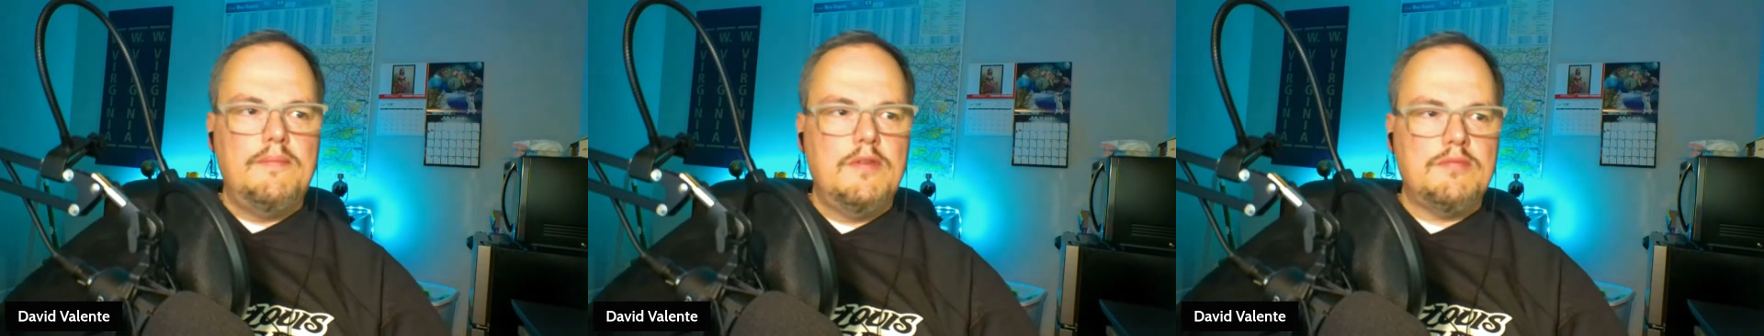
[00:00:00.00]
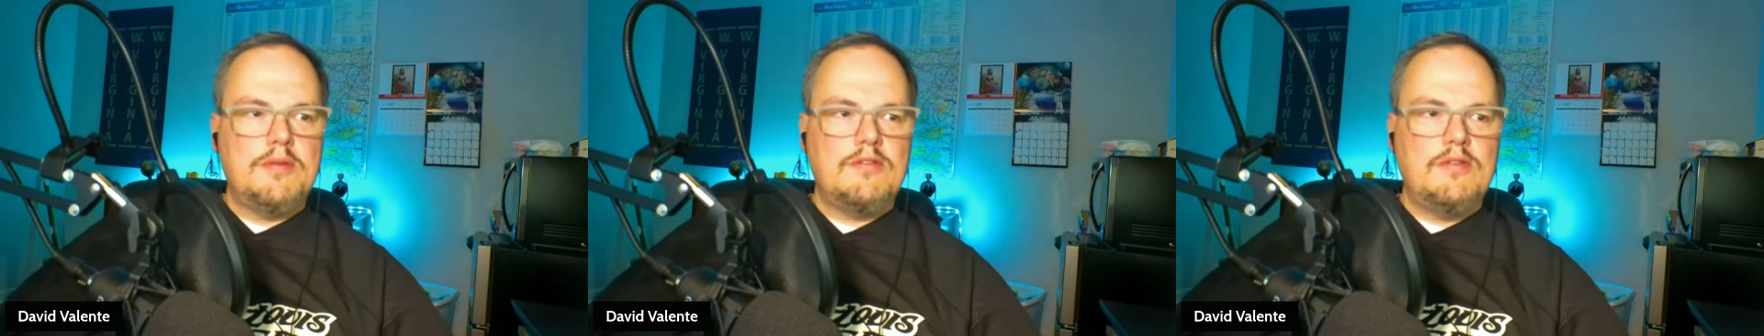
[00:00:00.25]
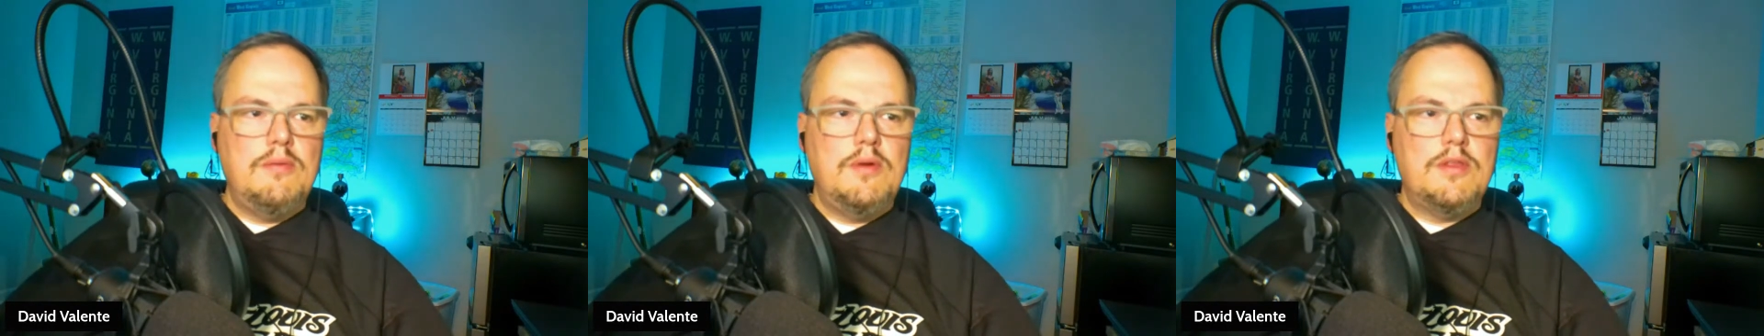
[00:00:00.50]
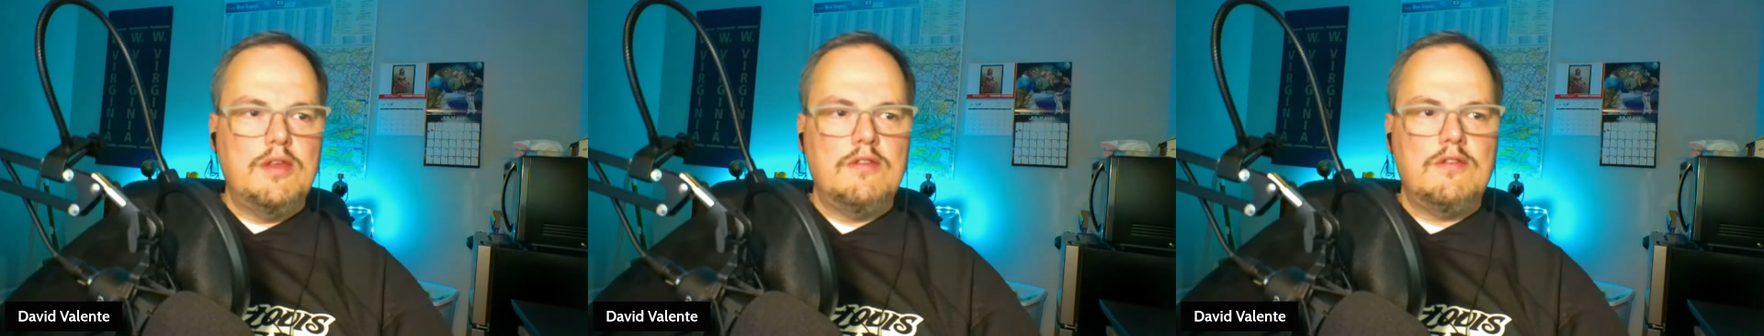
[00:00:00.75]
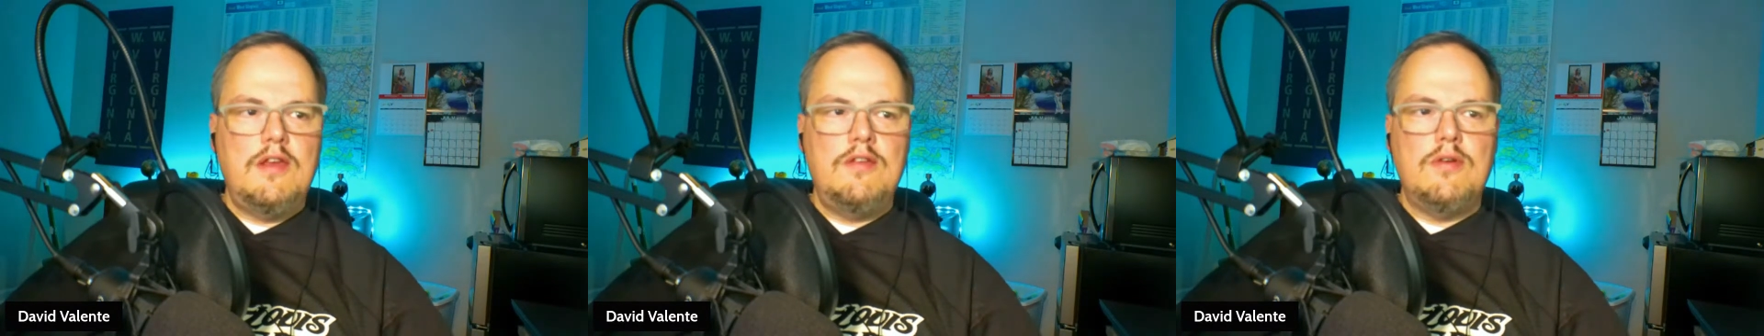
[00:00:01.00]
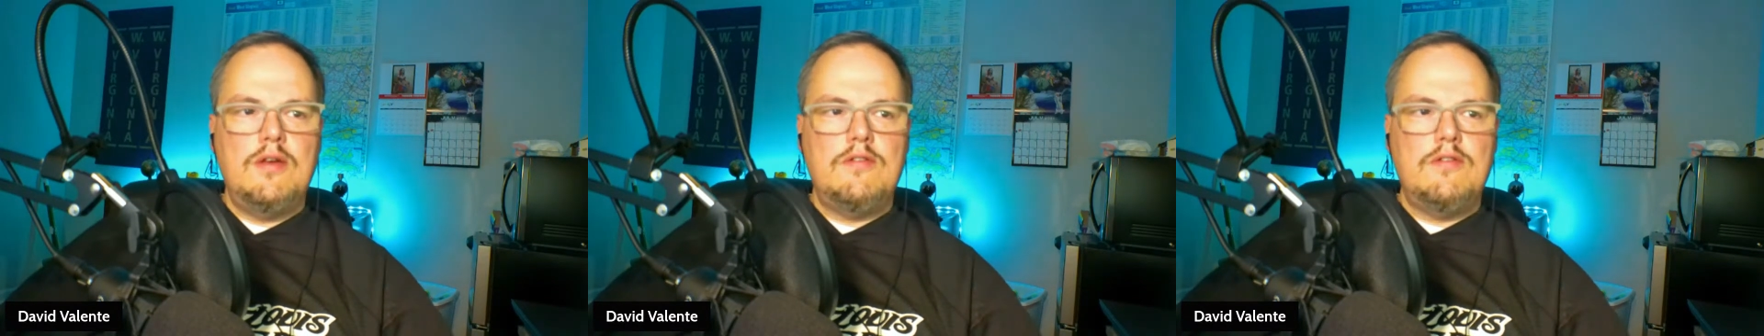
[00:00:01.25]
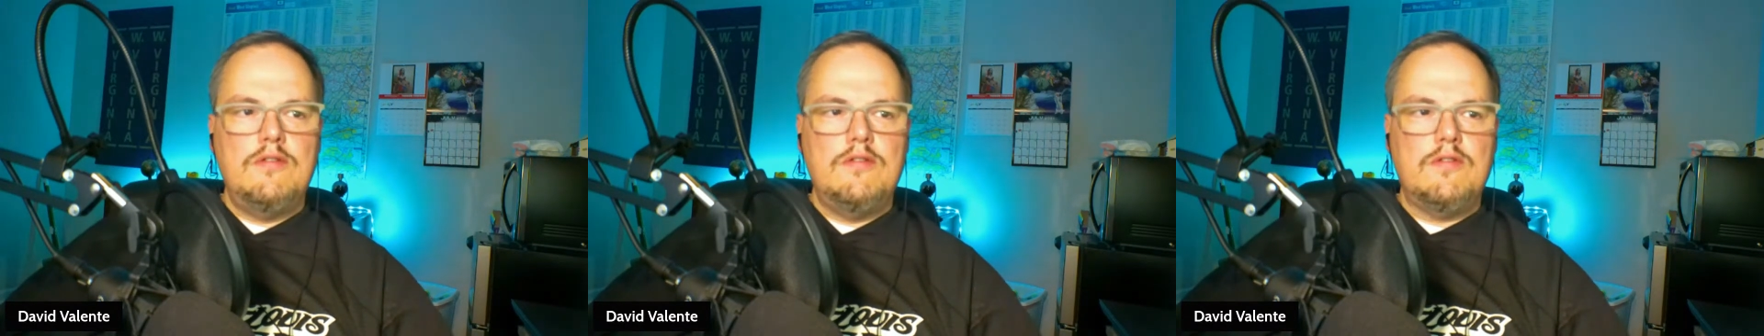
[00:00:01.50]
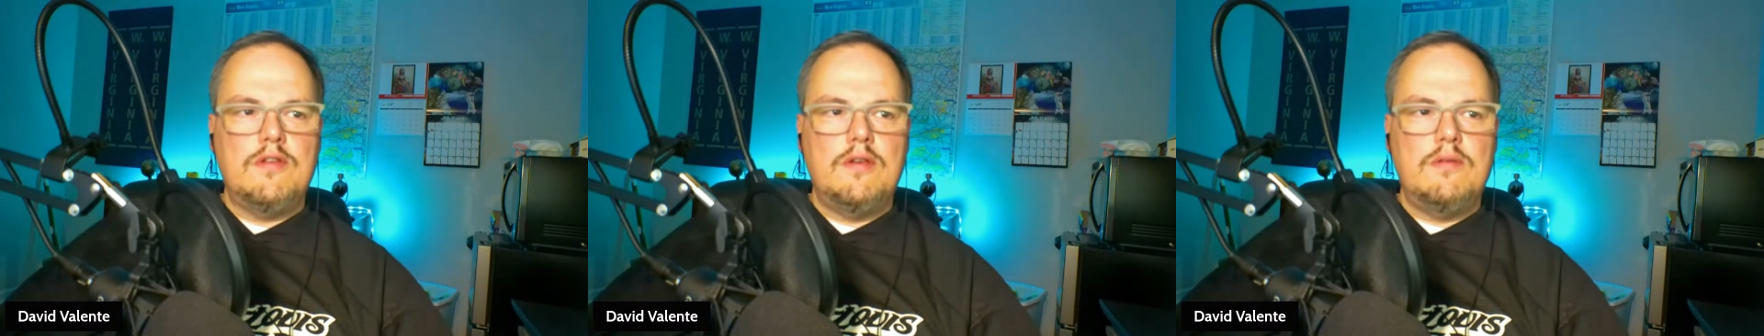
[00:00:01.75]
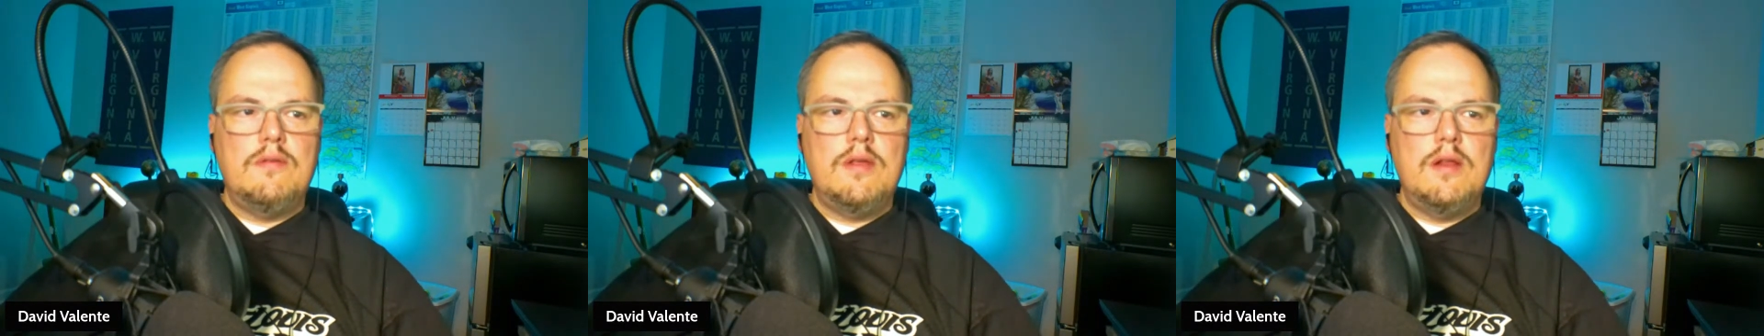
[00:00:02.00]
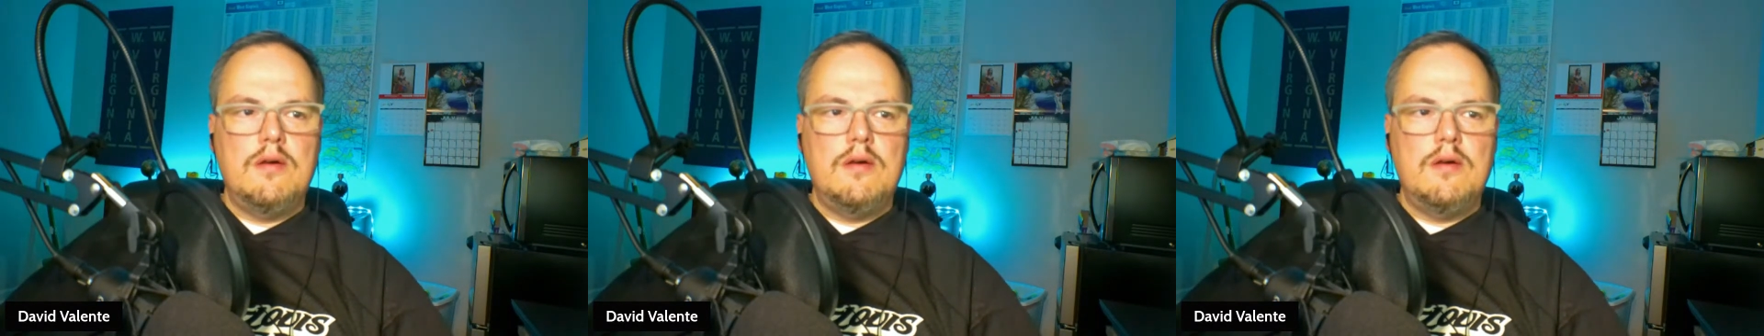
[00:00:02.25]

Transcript: especially with his injury issues and,